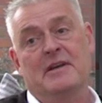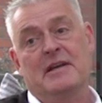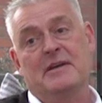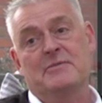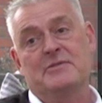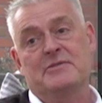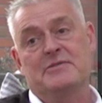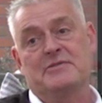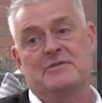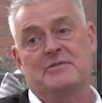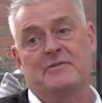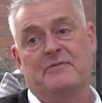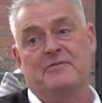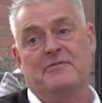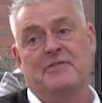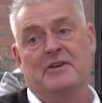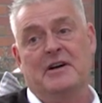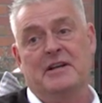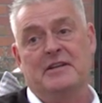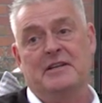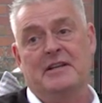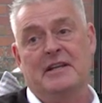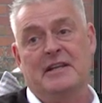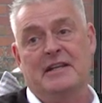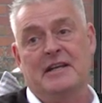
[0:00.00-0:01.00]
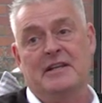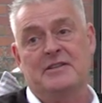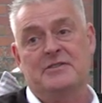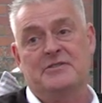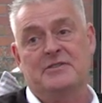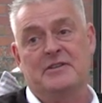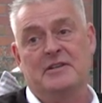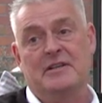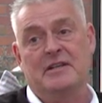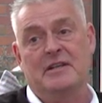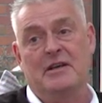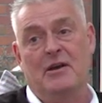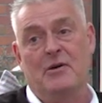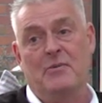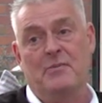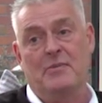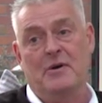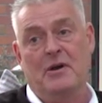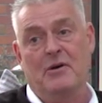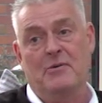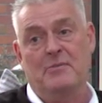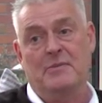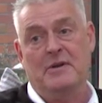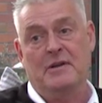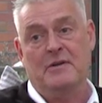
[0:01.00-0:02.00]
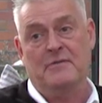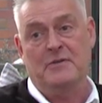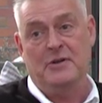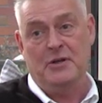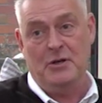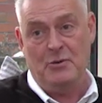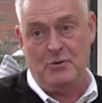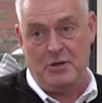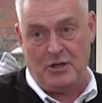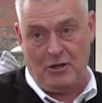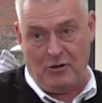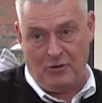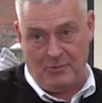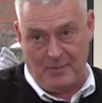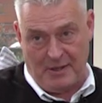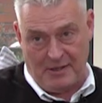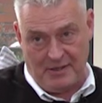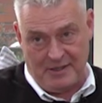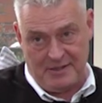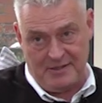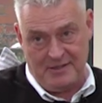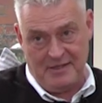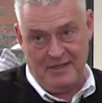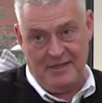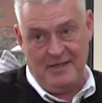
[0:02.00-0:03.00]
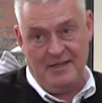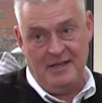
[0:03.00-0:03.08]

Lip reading: he was fighting against the opening of a new coal mine